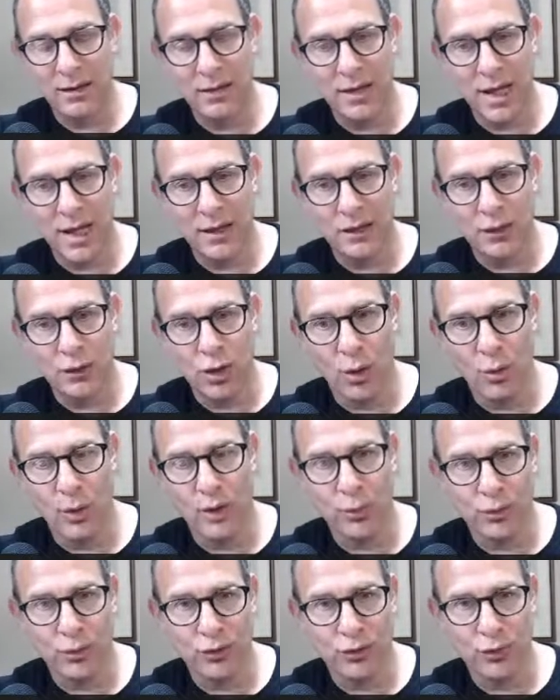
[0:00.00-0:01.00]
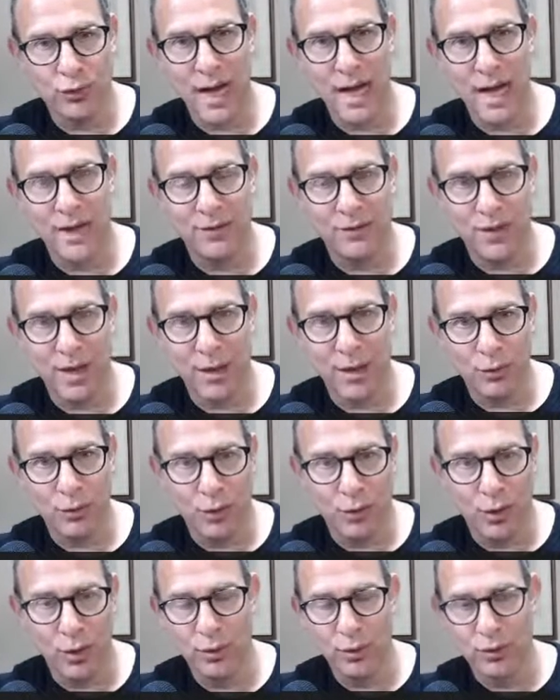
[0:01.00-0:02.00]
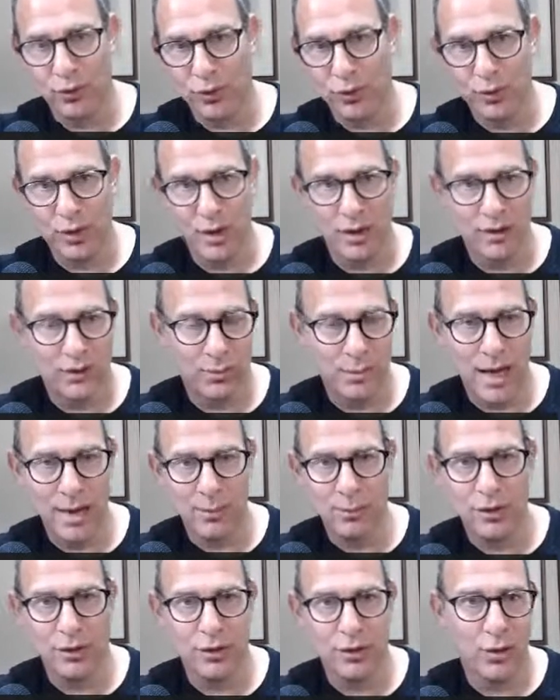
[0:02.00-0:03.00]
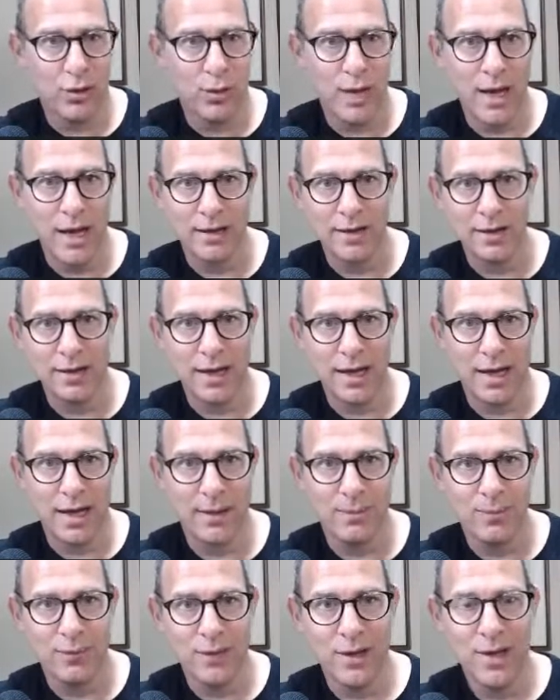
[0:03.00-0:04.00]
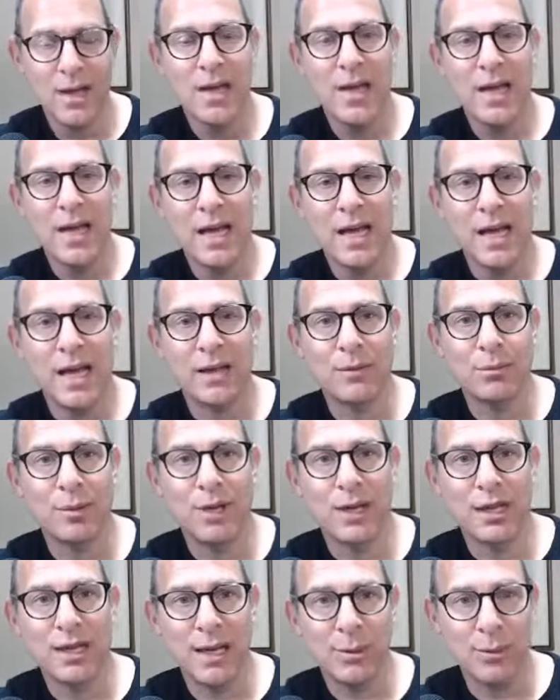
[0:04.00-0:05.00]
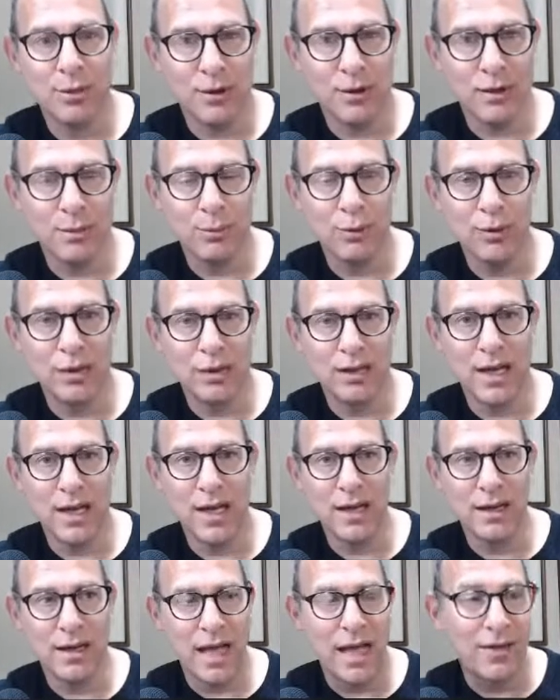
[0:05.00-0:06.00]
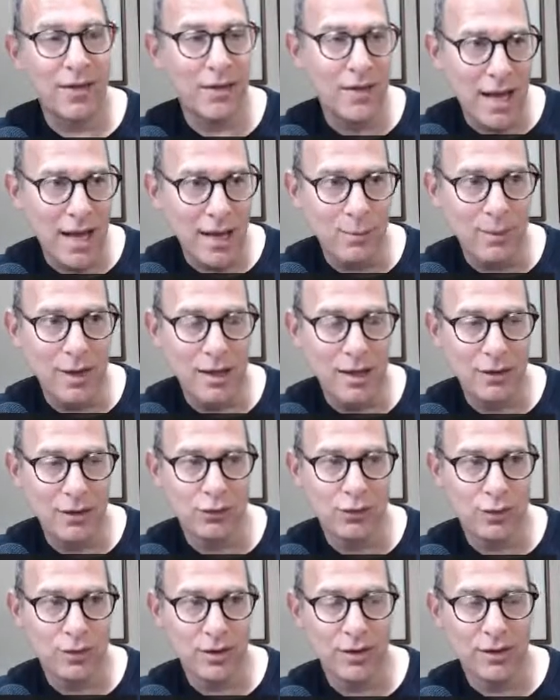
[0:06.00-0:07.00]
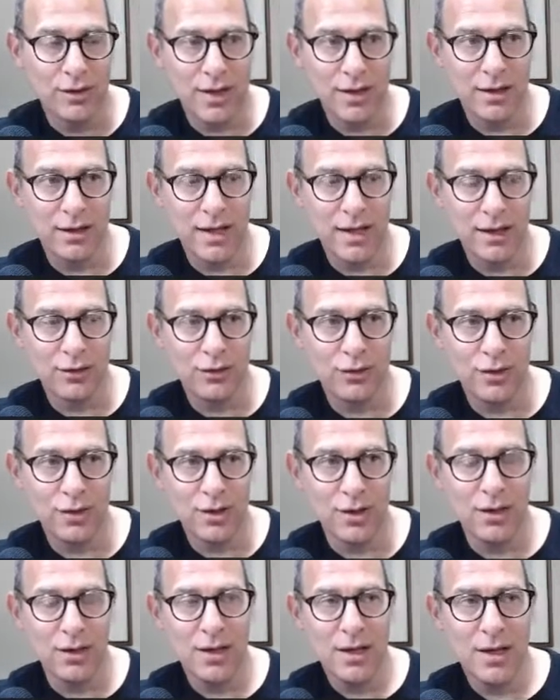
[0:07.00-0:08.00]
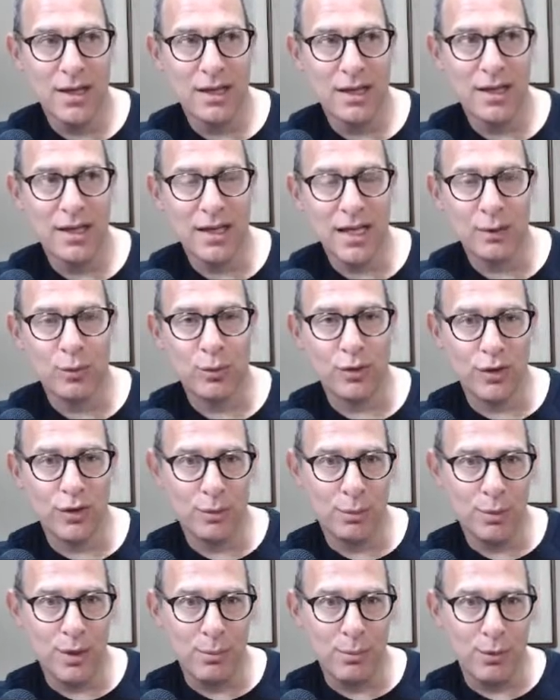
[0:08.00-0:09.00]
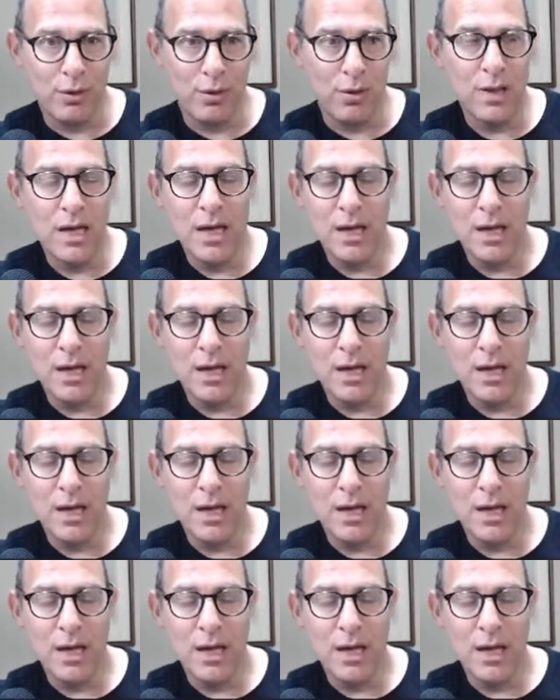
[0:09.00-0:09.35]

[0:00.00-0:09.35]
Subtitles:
knowing what drives them, those two things, in my opinion, go hand in hand. And being able to communicate, and then making sure that they can actually connect with other people.